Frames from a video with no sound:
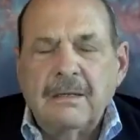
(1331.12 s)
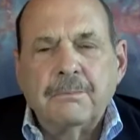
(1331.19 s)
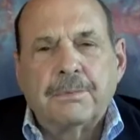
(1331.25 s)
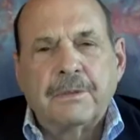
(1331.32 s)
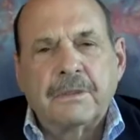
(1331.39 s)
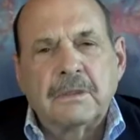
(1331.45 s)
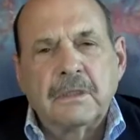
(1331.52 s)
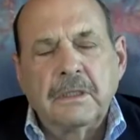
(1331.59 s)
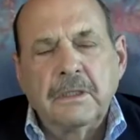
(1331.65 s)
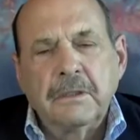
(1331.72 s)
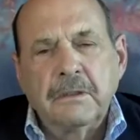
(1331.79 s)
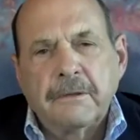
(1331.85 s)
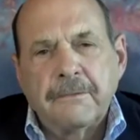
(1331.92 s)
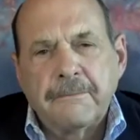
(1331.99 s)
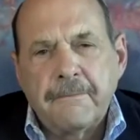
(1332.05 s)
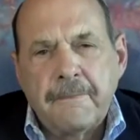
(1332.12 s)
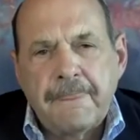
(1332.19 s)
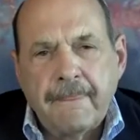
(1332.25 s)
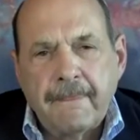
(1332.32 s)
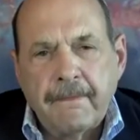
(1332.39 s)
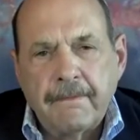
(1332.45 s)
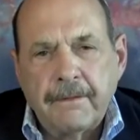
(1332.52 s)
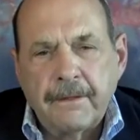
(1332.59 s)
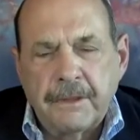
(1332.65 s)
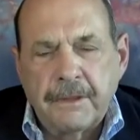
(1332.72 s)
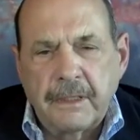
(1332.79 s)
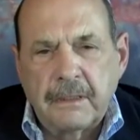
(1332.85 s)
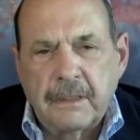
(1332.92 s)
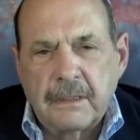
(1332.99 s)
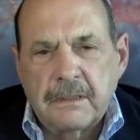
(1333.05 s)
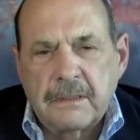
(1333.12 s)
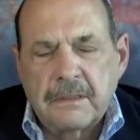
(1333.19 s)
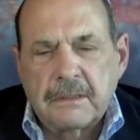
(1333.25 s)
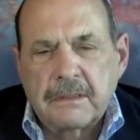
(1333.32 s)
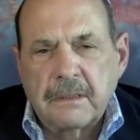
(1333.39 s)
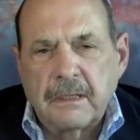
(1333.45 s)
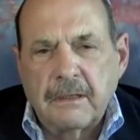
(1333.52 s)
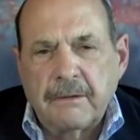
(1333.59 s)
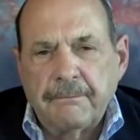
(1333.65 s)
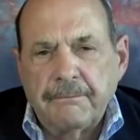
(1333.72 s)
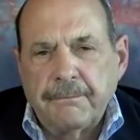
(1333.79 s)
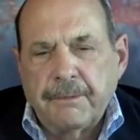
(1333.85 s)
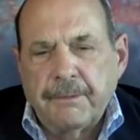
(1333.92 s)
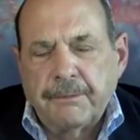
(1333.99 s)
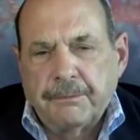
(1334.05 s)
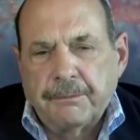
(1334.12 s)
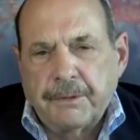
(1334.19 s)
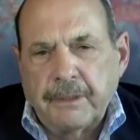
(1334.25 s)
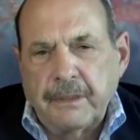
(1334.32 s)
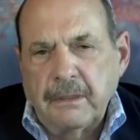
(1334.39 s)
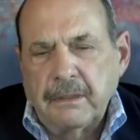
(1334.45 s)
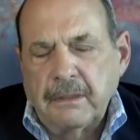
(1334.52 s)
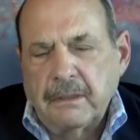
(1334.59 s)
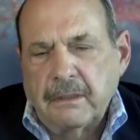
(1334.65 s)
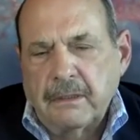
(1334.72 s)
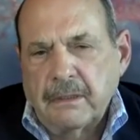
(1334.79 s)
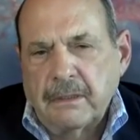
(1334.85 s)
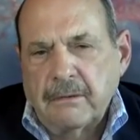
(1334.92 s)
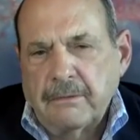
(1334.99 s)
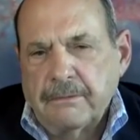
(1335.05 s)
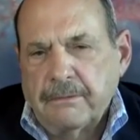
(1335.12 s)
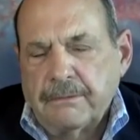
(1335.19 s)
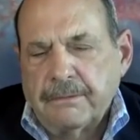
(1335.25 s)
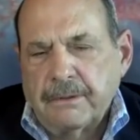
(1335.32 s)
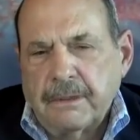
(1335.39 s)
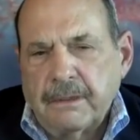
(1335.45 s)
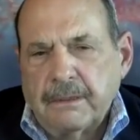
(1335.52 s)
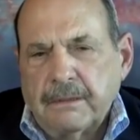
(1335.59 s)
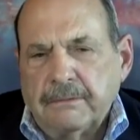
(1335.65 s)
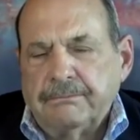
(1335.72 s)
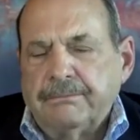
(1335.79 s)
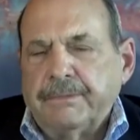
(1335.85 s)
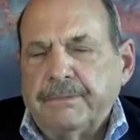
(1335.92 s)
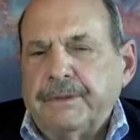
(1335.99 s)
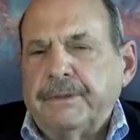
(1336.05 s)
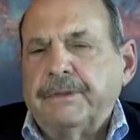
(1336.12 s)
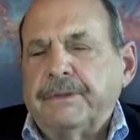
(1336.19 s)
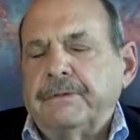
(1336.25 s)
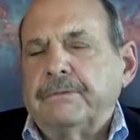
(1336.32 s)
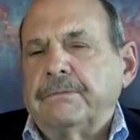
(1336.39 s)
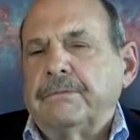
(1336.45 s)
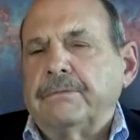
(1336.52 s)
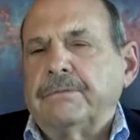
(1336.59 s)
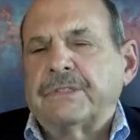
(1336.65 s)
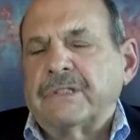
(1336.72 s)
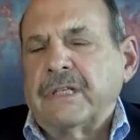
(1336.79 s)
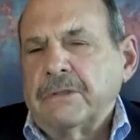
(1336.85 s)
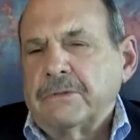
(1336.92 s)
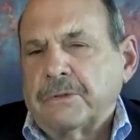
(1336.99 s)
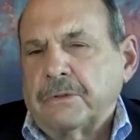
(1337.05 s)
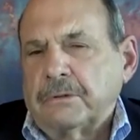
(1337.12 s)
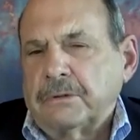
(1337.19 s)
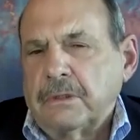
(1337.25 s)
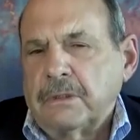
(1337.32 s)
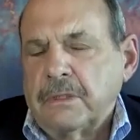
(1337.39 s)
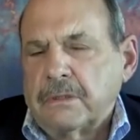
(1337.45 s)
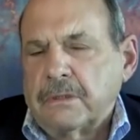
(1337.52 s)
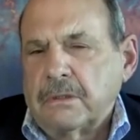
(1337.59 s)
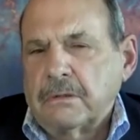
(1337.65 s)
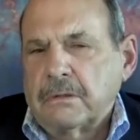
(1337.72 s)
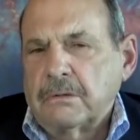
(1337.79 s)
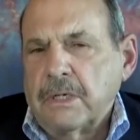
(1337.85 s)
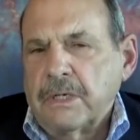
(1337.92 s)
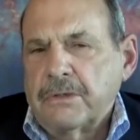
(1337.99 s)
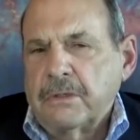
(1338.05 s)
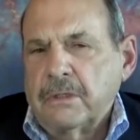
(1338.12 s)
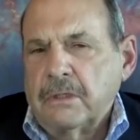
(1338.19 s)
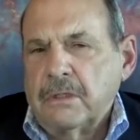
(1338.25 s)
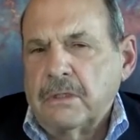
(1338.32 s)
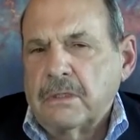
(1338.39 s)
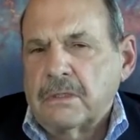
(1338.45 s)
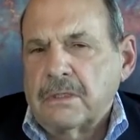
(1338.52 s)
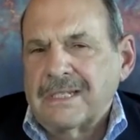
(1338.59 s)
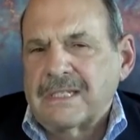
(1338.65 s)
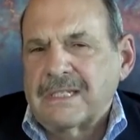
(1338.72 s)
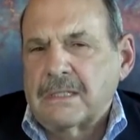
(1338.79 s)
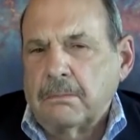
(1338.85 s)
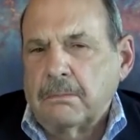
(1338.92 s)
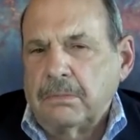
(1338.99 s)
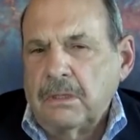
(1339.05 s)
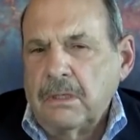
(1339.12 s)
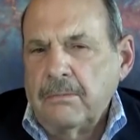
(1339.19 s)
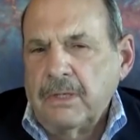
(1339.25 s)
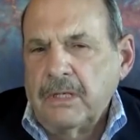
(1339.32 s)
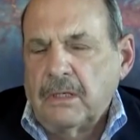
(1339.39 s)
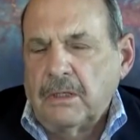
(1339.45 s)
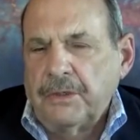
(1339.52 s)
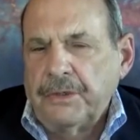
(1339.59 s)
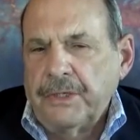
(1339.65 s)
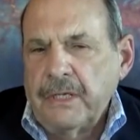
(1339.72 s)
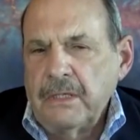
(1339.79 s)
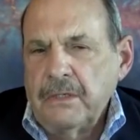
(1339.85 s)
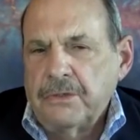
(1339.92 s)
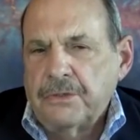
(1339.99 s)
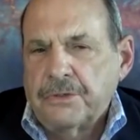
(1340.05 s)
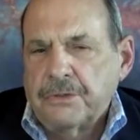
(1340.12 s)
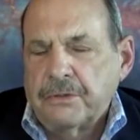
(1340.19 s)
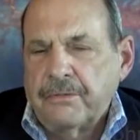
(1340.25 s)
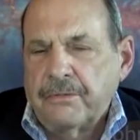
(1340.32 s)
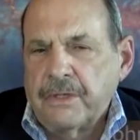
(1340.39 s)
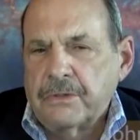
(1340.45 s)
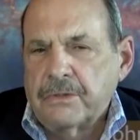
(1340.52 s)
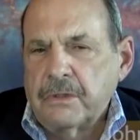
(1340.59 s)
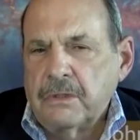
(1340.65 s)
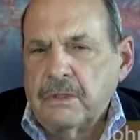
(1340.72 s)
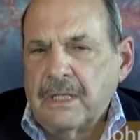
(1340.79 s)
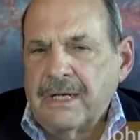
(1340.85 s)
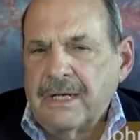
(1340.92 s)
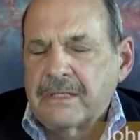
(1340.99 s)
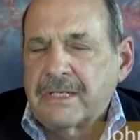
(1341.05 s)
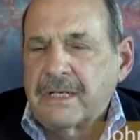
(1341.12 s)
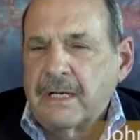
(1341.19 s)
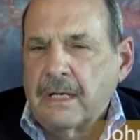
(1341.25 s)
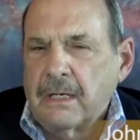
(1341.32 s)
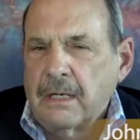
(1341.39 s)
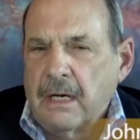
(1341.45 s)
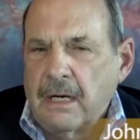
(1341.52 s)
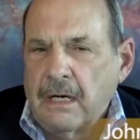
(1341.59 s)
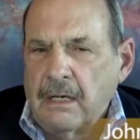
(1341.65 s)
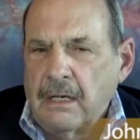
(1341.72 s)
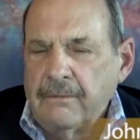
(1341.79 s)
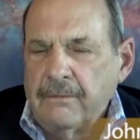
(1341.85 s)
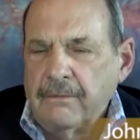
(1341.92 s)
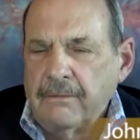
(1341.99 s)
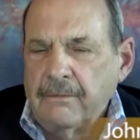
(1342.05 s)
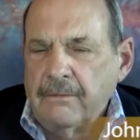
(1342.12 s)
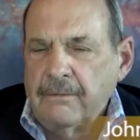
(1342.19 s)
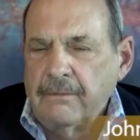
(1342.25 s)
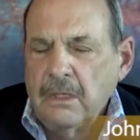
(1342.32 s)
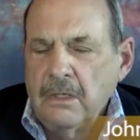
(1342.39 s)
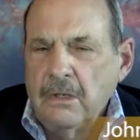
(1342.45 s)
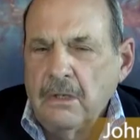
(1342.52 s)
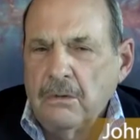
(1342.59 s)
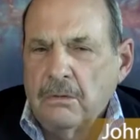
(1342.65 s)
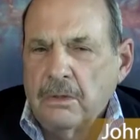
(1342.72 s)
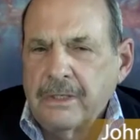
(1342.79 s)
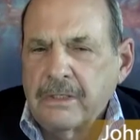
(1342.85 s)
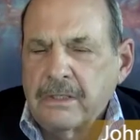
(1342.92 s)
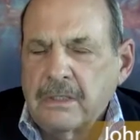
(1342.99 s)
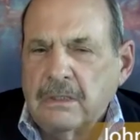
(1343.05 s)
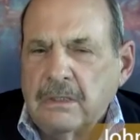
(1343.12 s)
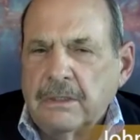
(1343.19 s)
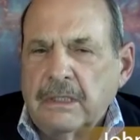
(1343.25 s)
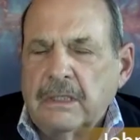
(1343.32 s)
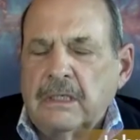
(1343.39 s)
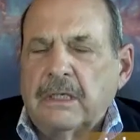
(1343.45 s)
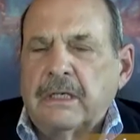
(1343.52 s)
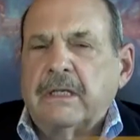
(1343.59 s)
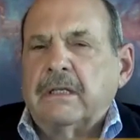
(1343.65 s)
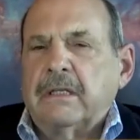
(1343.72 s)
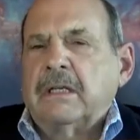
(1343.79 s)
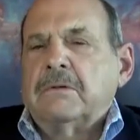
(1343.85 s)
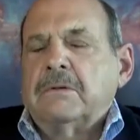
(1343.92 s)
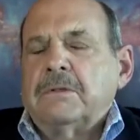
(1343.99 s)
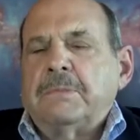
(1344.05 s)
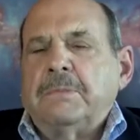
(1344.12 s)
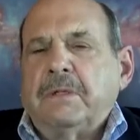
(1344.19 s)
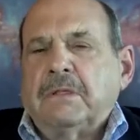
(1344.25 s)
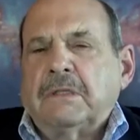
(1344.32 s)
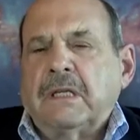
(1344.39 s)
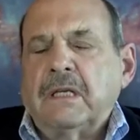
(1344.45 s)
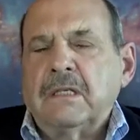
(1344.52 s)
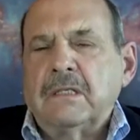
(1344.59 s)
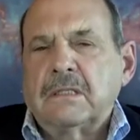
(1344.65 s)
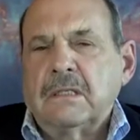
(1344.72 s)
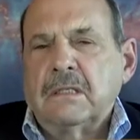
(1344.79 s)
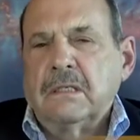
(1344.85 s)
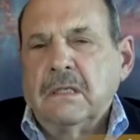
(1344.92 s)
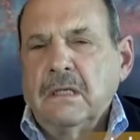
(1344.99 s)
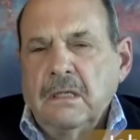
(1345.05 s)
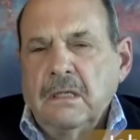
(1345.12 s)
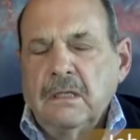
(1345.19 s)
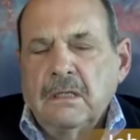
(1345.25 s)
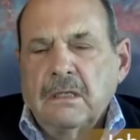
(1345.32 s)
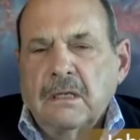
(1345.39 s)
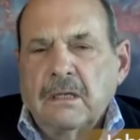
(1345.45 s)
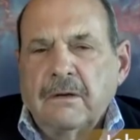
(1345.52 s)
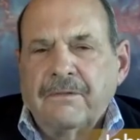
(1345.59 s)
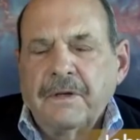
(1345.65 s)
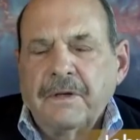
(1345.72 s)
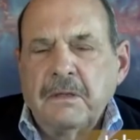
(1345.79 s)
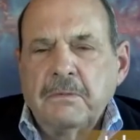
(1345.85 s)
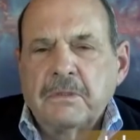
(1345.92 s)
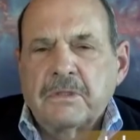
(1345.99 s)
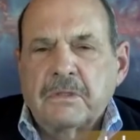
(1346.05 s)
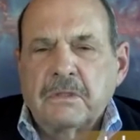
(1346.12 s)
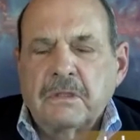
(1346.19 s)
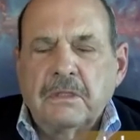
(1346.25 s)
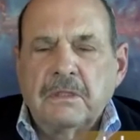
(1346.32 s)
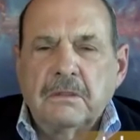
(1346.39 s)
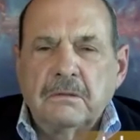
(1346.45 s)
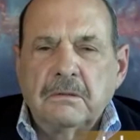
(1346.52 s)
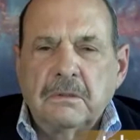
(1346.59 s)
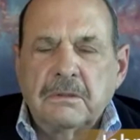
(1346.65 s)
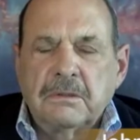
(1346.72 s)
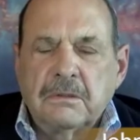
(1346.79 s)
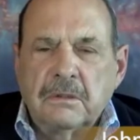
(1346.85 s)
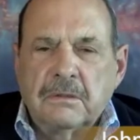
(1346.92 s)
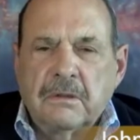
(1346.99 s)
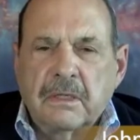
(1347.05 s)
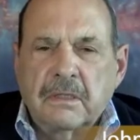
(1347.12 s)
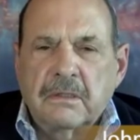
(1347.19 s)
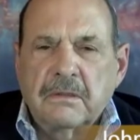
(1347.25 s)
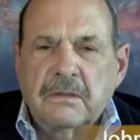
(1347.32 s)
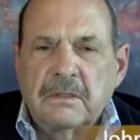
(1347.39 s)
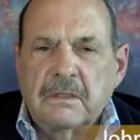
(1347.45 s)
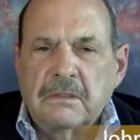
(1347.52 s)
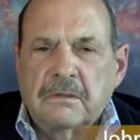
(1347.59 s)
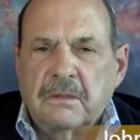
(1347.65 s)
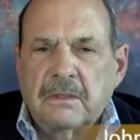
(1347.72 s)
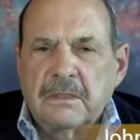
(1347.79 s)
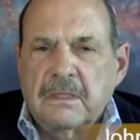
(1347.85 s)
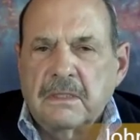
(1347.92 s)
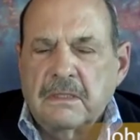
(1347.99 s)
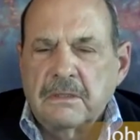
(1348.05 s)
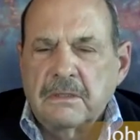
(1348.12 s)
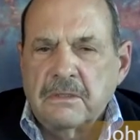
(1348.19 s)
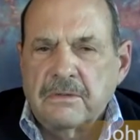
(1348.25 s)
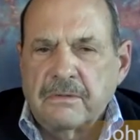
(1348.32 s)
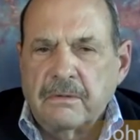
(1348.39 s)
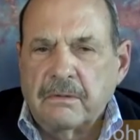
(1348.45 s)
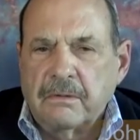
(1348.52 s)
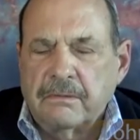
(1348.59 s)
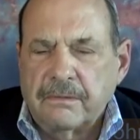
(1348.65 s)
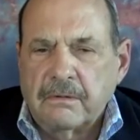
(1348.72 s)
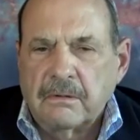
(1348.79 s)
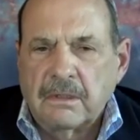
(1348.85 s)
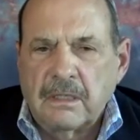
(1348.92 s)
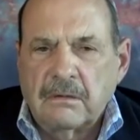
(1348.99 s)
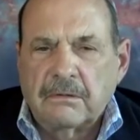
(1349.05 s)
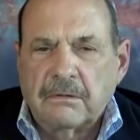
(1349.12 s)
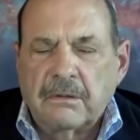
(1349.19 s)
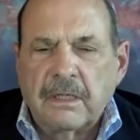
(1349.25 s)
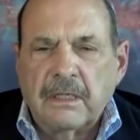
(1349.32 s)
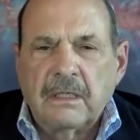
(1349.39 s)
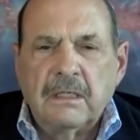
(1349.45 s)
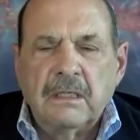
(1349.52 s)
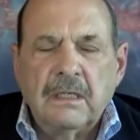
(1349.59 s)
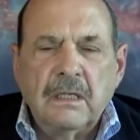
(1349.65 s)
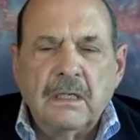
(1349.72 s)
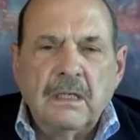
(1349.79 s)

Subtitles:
particular, the thing that's really kind of, central to this whole question is the subliminal nature of this, and that it's not obvious what is going on. I think it was Bill Casey, kind of famously, who was the director of Central Intelligence for Ronald Reagan.